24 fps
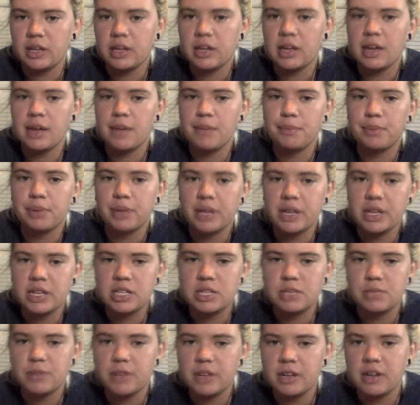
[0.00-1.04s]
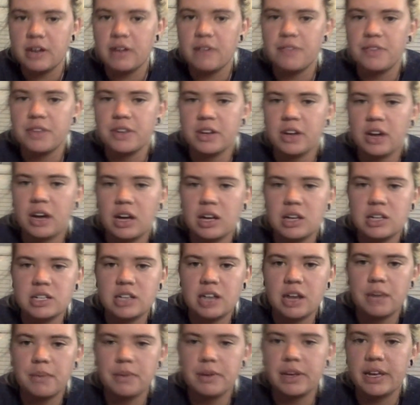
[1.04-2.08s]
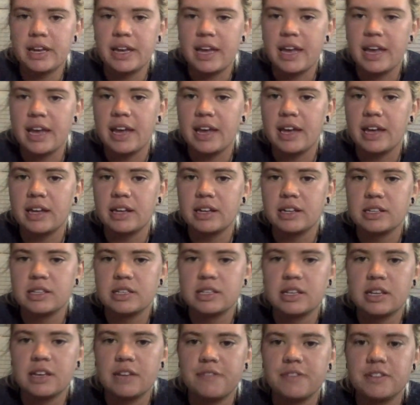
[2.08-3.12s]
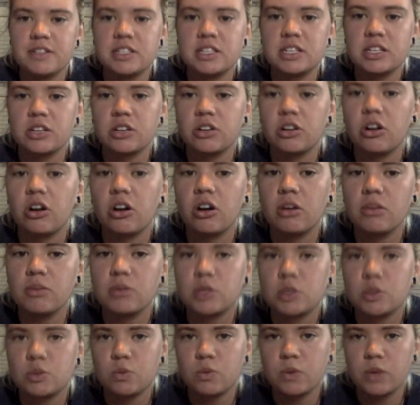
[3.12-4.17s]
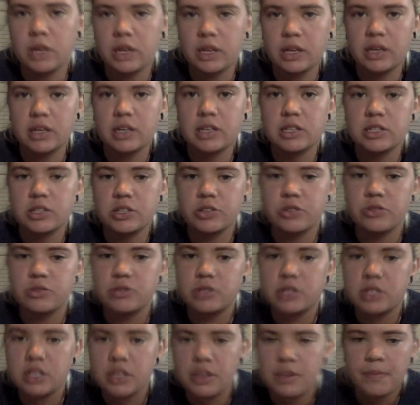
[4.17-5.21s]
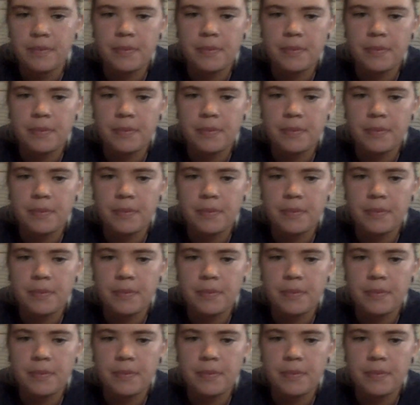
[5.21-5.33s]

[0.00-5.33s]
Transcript: and placement of the non-dominant hand if a single arm swing is used.